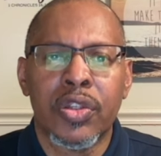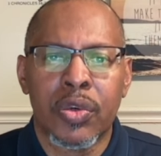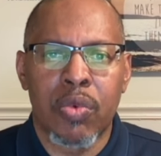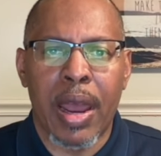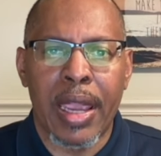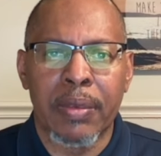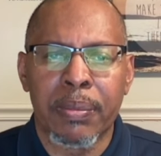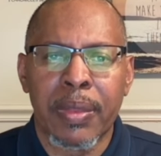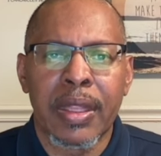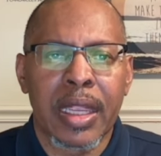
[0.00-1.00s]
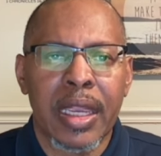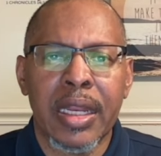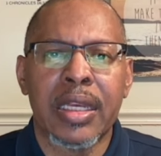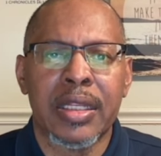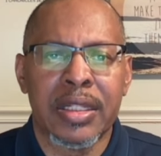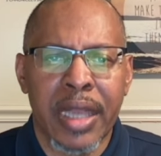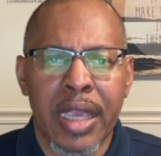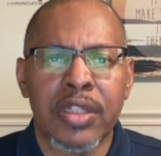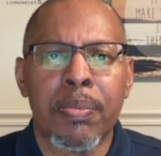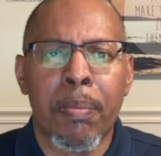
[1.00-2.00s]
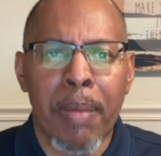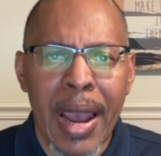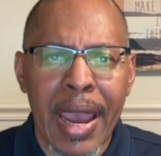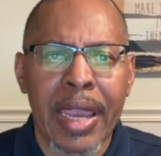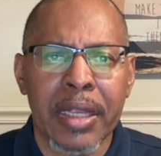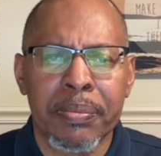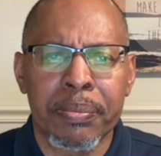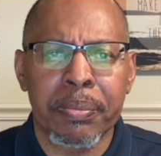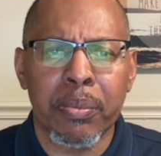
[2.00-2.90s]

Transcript: to write, and it contains my